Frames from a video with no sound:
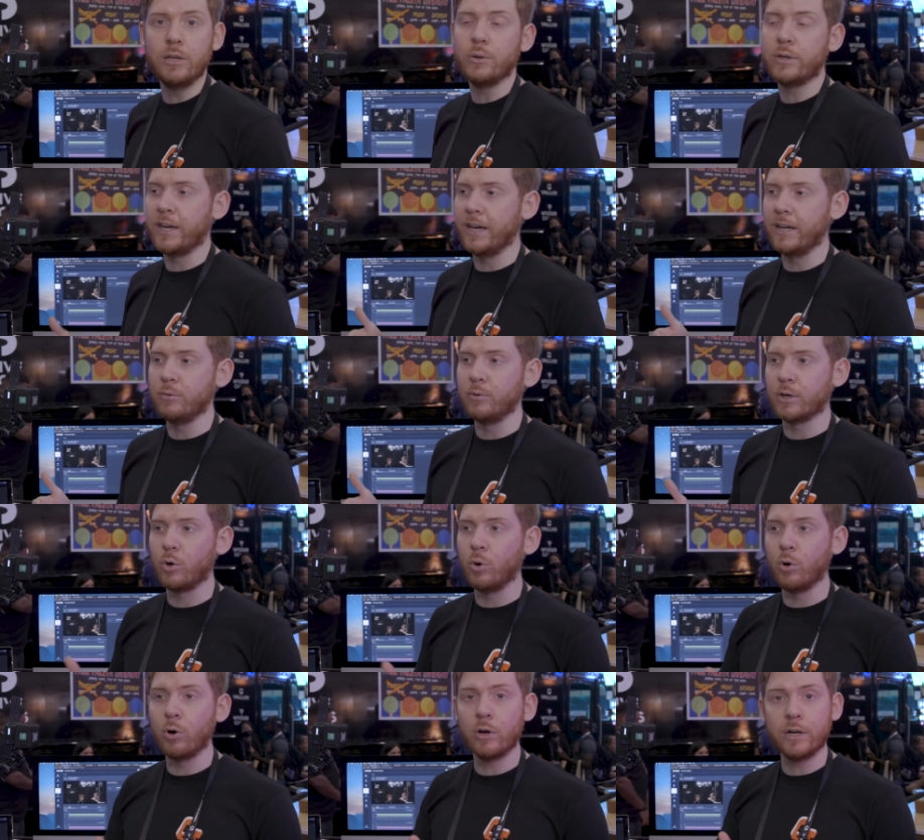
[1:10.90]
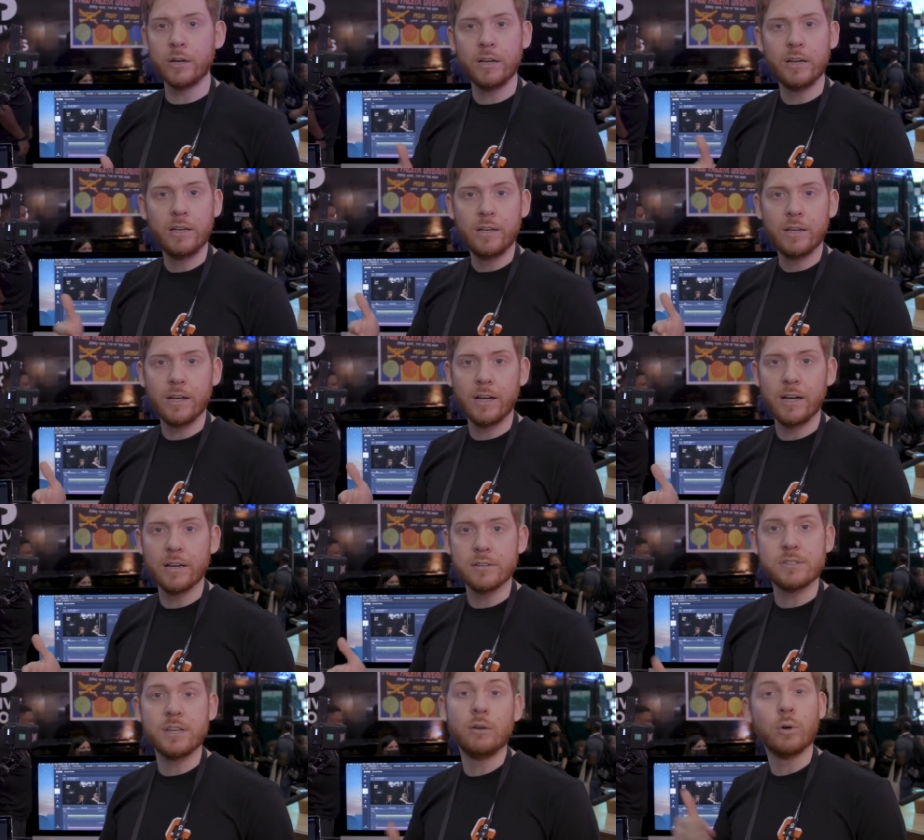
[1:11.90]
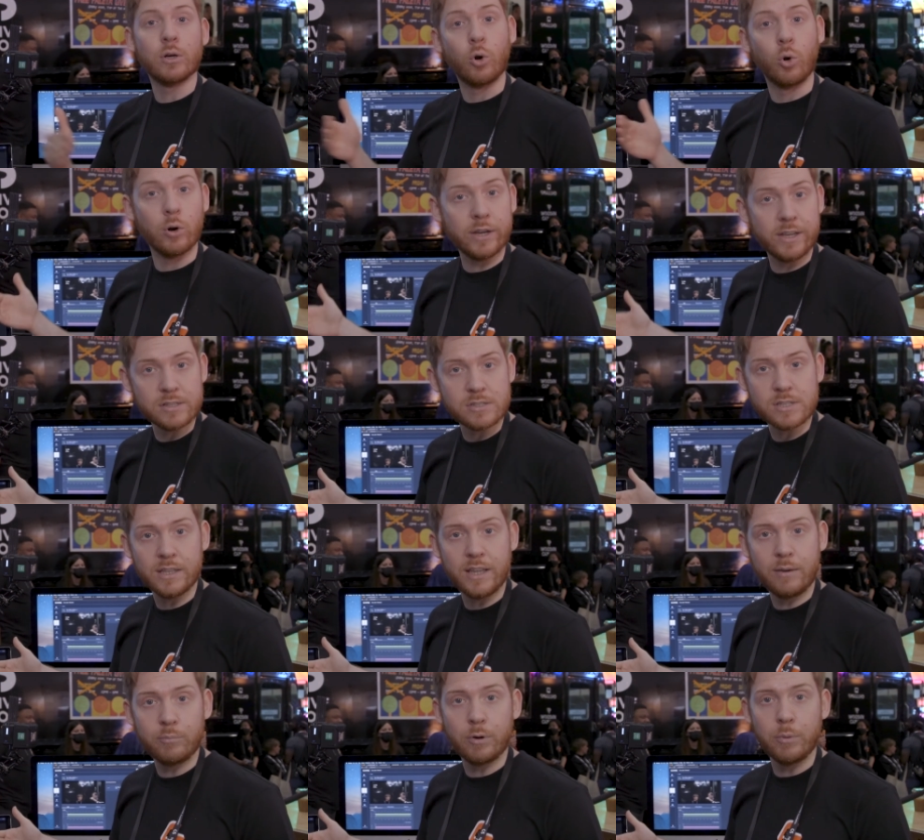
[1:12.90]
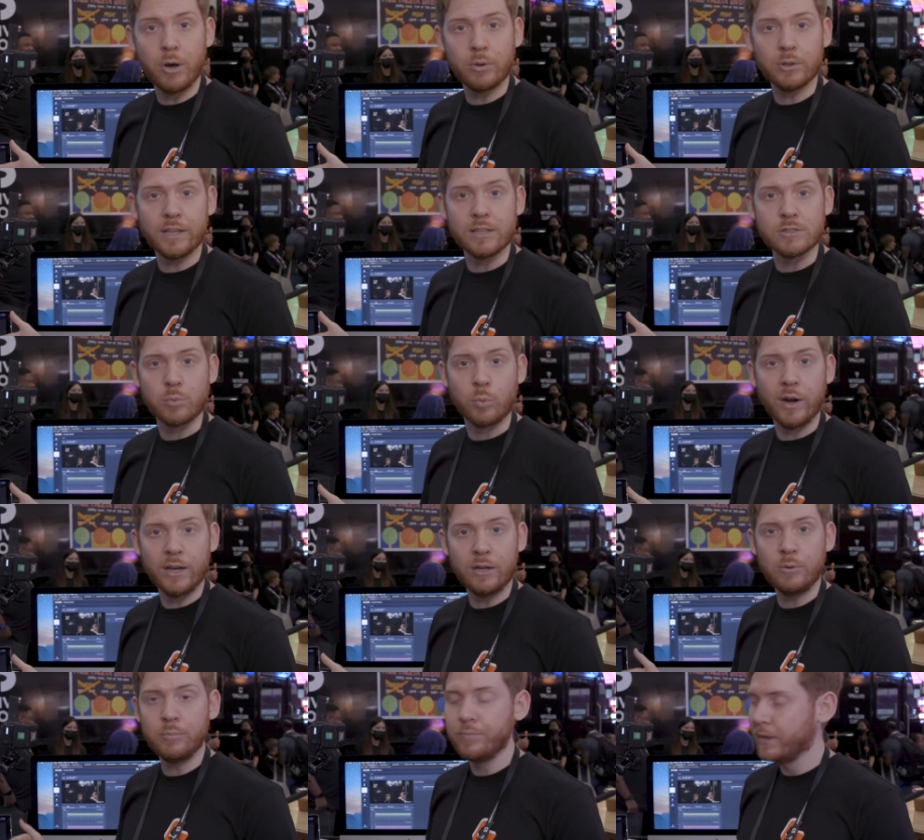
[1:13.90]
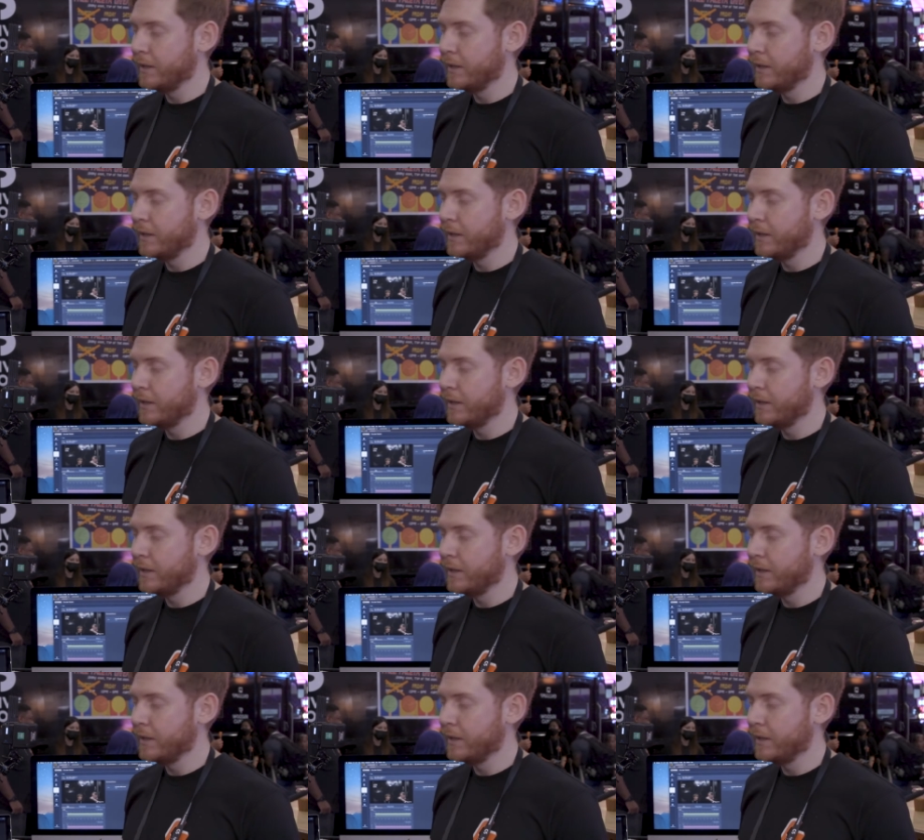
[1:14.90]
you can record, uh, send recordings to them remotely as well.